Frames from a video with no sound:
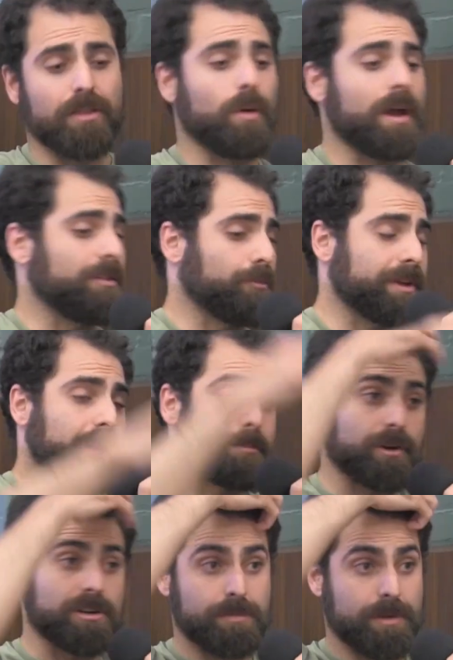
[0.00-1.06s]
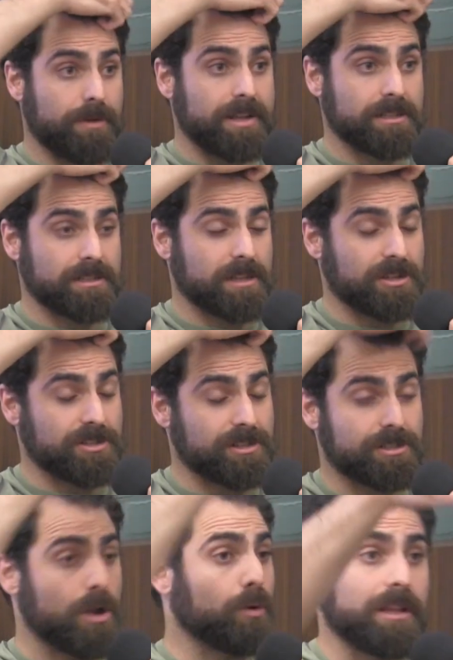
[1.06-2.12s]
the way, the reimbursement rate discussion
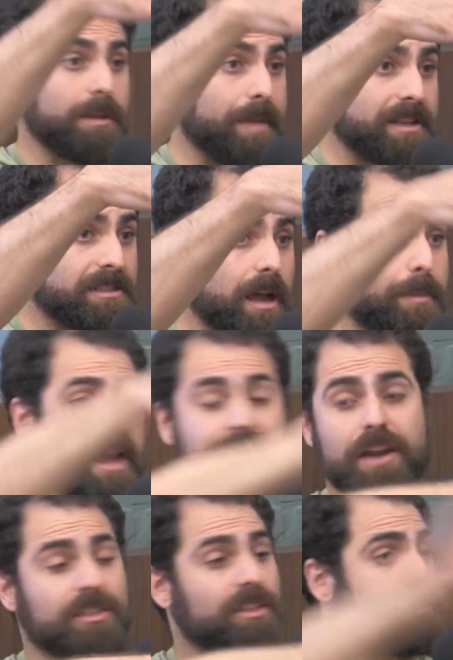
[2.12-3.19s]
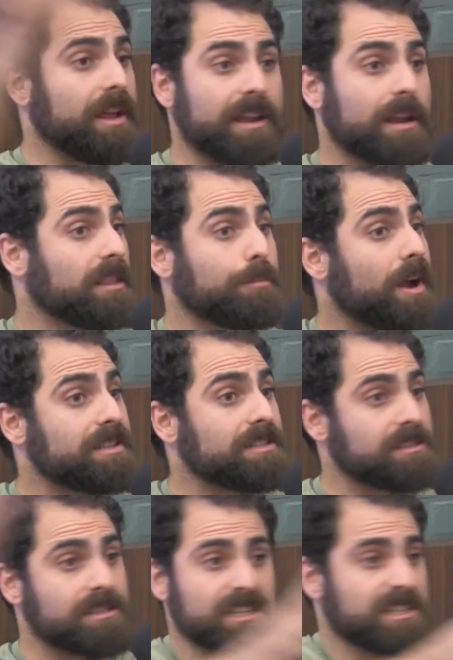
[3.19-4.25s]
is totally messed up, and none of the
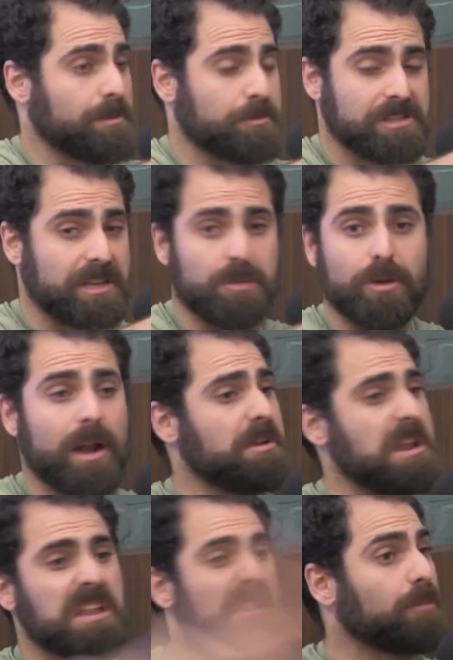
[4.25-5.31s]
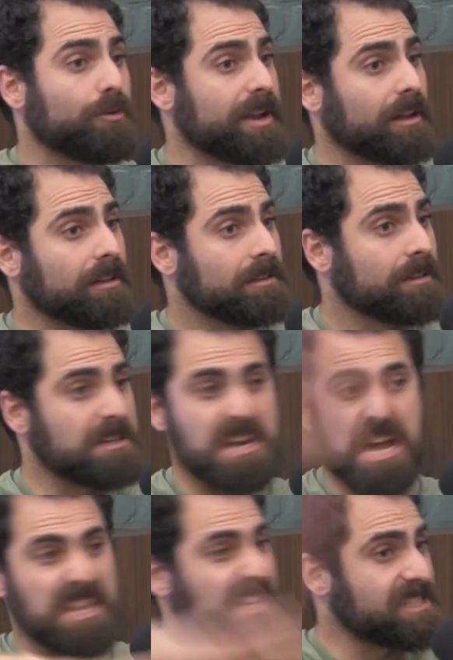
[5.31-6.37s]
prices, the 60% you brought up, none of them are real.
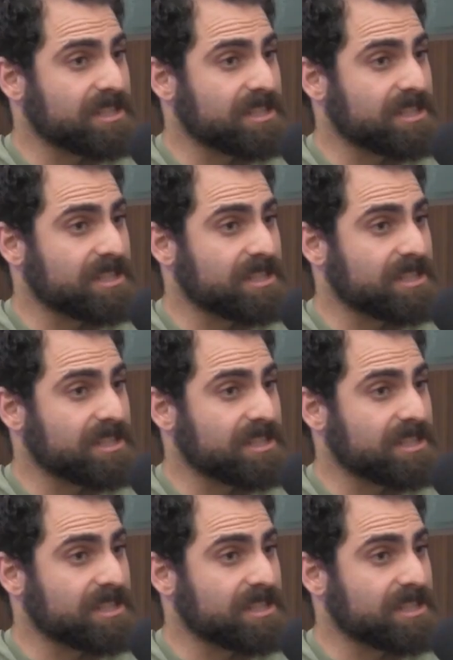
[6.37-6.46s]
None of this